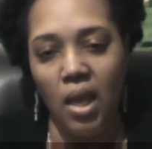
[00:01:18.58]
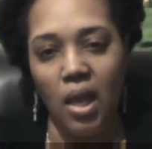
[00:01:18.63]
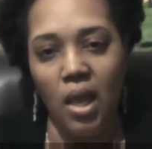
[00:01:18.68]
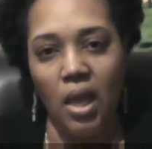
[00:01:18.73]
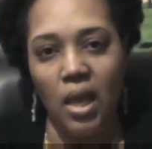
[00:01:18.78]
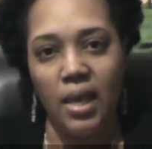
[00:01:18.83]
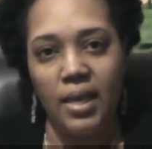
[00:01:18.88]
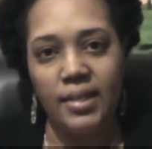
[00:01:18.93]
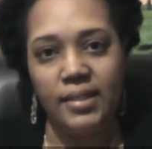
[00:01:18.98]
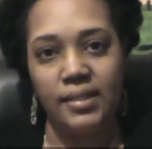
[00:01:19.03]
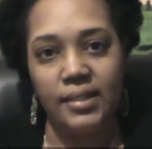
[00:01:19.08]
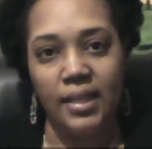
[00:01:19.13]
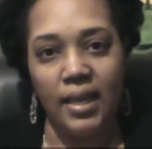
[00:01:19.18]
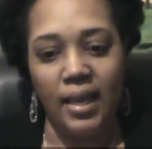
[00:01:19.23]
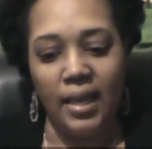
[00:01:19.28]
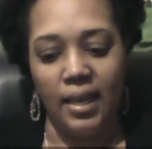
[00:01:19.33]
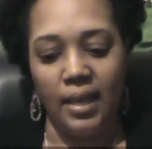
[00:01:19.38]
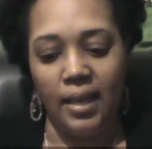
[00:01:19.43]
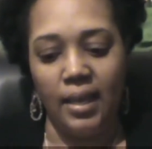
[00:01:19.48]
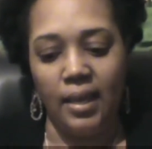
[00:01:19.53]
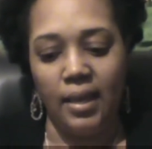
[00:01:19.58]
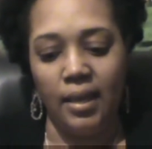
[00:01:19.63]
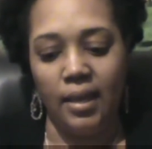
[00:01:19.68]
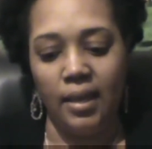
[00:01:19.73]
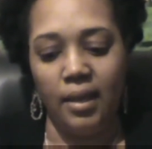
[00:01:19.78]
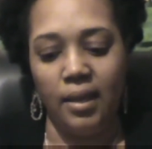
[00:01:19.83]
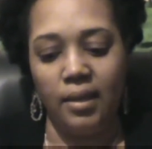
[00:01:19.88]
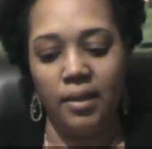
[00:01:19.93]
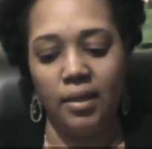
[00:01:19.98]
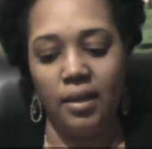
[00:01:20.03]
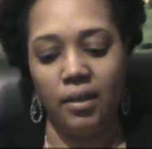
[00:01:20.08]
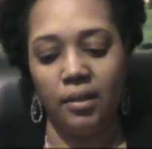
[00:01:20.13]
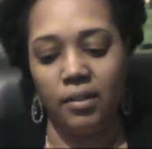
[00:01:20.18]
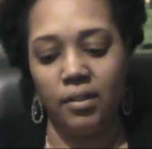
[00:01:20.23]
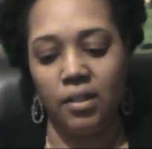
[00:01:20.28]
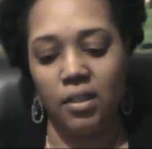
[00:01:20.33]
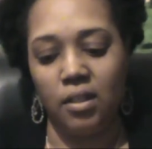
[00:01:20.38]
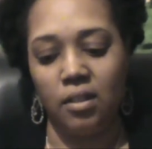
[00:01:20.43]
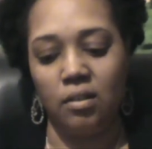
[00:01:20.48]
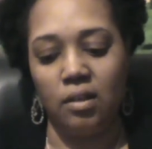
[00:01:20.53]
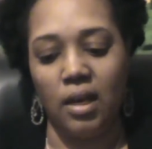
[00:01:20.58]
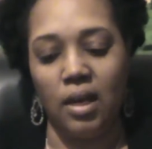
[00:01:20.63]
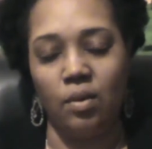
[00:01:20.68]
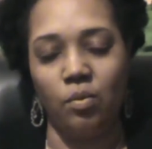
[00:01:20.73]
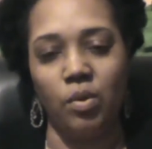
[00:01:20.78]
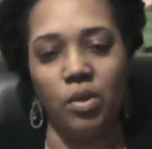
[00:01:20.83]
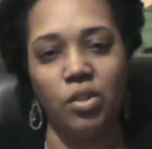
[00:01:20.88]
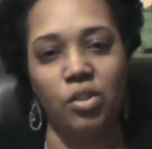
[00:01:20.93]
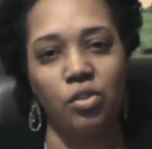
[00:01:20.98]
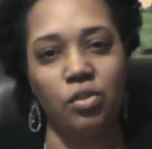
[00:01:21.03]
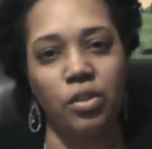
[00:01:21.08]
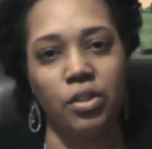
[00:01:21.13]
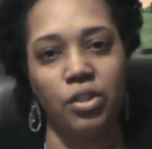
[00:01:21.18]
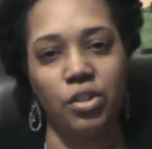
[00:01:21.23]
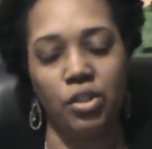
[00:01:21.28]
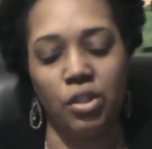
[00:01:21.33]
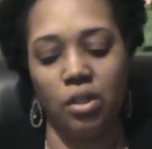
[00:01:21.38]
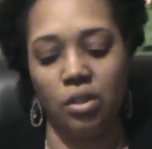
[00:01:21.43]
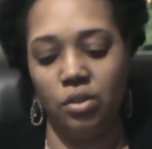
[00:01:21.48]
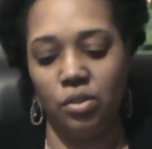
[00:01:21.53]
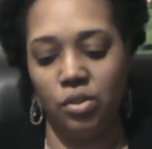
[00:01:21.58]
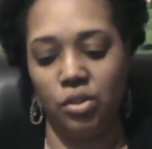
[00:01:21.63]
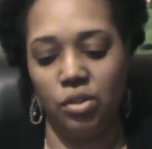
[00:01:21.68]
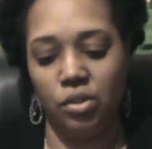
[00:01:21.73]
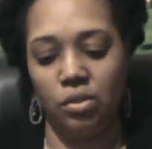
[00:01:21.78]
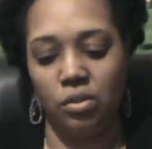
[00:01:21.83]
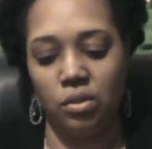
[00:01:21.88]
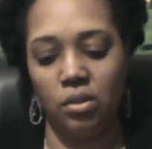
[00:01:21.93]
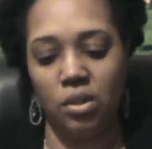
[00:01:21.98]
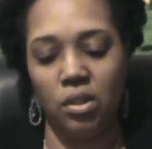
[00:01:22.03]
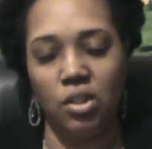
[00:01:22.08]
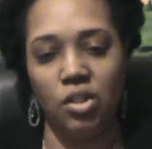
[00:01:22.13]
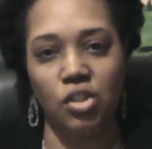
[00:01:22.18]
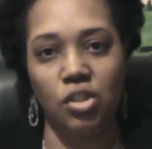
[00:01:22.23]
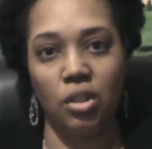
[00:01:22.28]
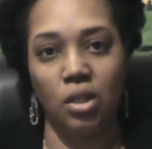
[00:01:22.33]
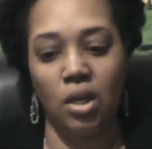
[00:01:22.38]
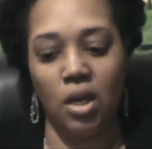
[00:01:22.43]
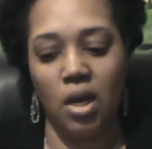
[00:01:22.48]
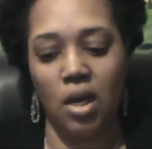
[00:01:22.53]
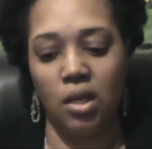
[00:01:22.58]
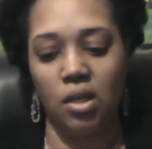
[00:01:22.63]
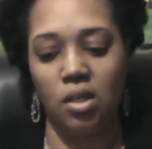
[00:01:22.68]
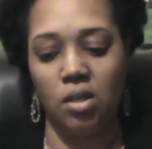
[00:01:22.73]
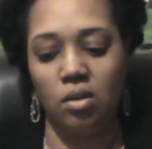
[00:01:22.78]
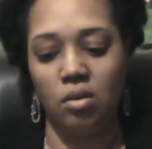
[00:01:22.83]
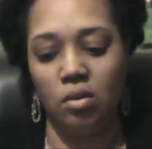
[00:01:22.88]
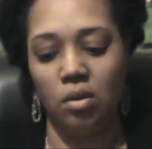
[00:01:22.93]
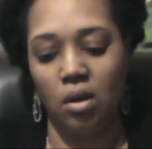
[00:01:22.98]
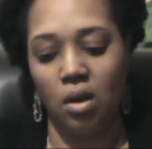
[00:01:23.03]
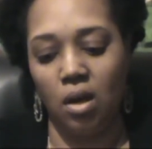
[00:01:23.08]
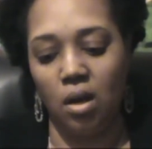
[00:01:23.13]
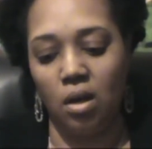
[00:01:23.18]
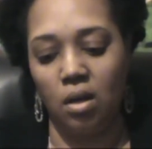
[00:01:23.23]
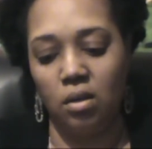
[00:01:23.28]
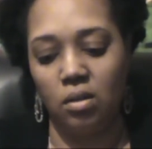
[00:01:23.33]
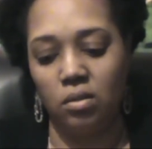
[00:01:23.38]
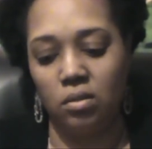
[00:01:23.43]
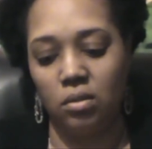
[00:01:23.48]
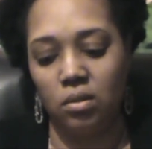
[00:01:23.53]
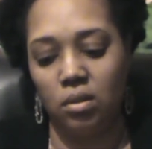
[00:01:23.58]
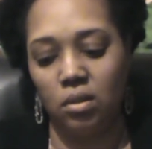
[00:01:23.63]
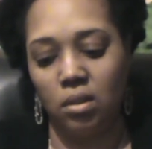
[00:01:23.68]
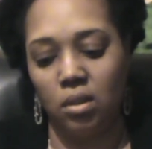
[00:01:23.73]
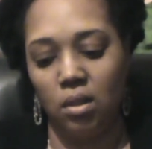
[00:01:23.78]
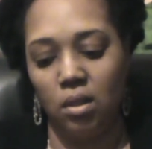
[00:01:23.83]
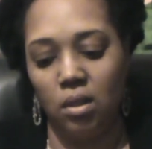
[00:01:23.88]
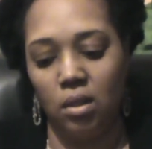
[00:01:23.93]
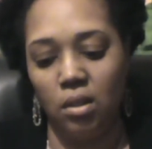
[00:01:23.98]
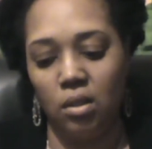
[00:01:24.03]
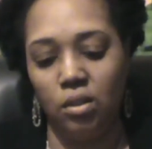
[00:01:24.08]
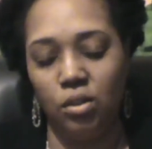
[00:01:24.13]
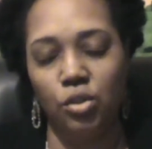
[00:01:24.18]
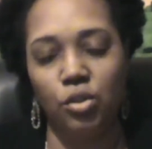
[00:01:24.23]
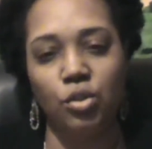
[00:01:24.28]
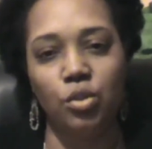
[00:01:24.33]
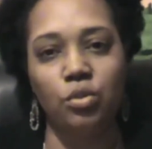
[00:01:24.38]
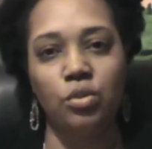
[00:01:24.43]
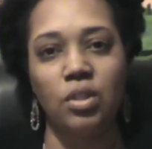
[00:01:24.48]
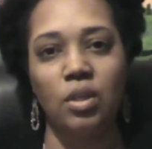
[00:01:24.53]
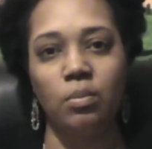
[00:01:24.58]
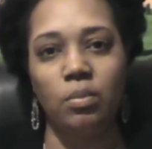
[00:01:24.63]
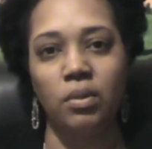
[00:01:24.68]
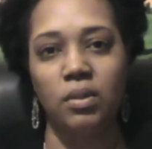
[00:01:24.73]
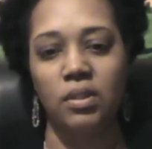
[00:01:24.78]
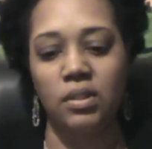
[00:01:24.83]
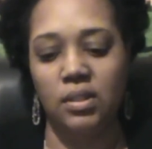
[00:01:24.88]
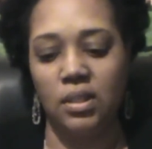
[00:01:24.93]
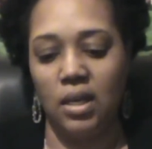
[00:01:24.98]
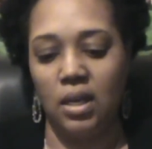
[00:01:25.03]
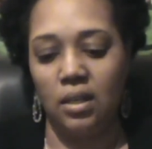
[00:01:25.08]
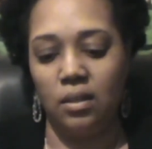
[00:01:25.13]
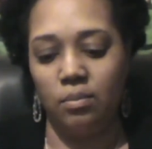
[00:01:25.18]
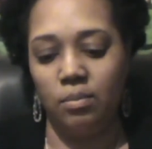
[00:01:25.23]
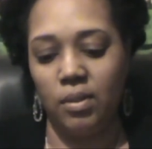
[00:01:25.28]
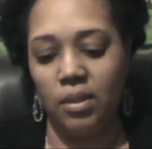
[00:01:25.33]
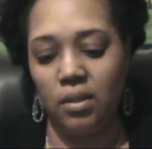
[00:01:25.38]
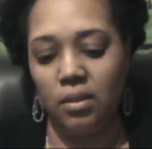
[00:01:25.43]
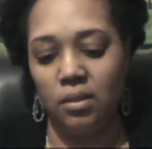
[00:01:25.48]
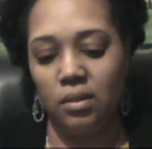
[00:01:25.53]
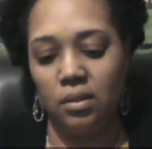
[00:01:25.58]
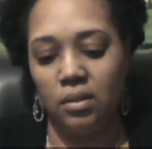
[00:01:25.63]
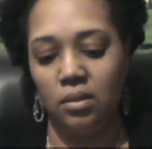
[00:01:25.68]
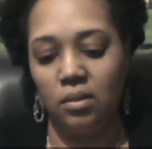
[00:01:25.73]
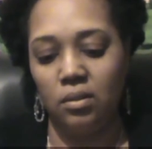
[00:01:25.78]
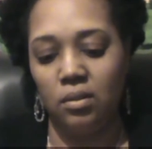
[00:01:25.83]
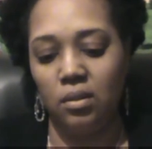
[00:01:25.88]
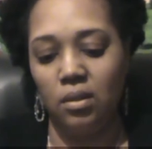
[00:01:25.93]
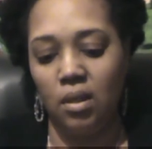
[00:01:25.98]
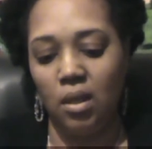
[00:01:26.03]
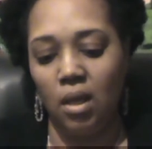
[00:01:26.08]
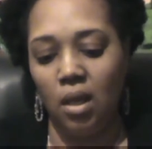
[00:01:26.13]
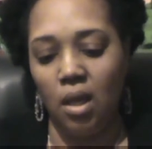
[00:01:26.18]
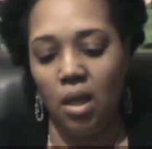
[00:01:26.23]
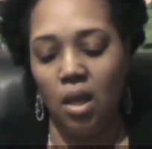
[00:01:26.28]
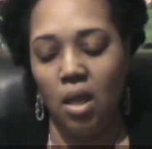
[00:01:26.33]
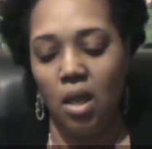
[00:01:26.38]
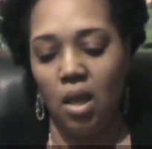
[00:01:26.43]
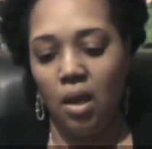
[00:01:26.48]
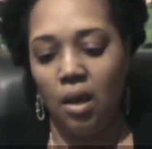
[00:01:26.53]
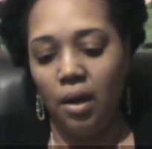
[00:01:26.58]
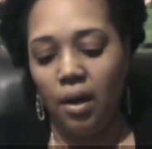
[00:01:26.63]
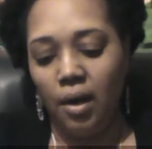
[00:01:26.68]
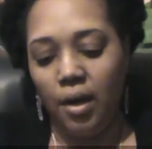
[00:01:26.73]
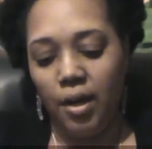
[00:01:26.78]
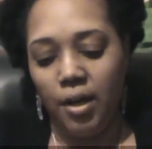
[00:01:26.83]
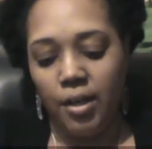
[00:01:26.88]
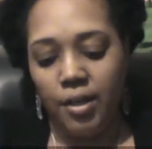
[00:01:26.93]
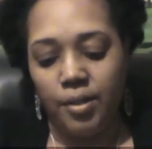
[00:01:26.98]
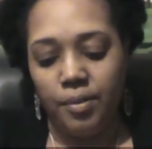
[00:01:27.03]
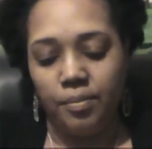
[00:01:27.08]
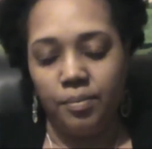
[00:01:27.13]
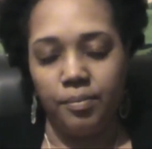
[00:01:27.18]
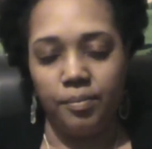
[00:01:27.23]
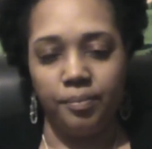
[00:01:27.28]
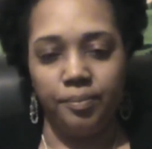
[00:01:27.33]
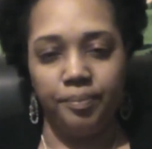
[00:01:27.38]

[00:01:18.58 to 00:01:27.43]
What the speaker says: As a young adult, I went to a church in Chicago called the True Temple of Solomon. Um,